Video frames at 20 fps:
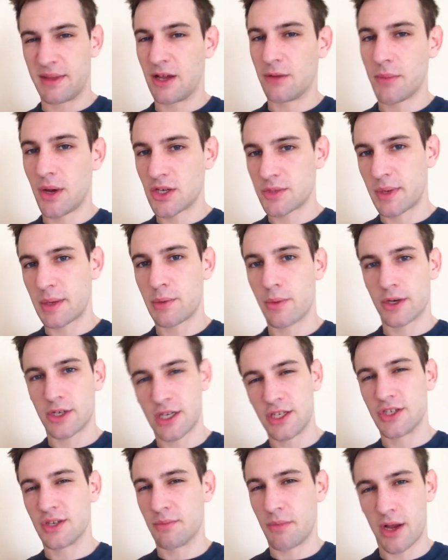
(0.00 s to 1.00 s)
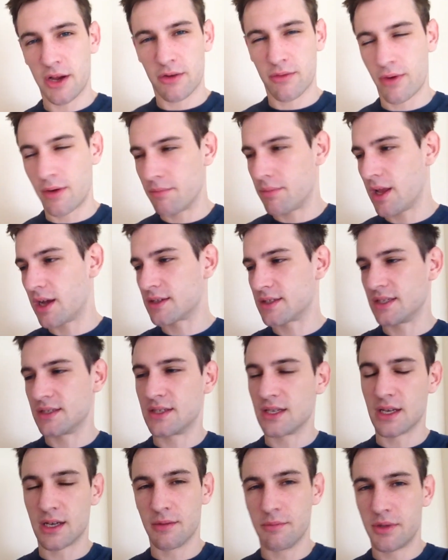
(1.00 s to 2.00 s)
Now most people actually use a microphone plugged
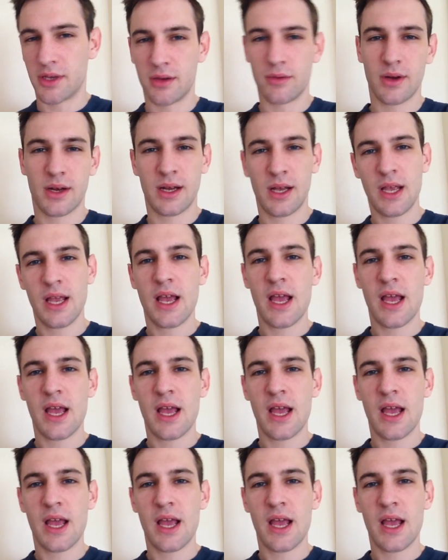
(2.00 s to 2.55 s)
into the computer,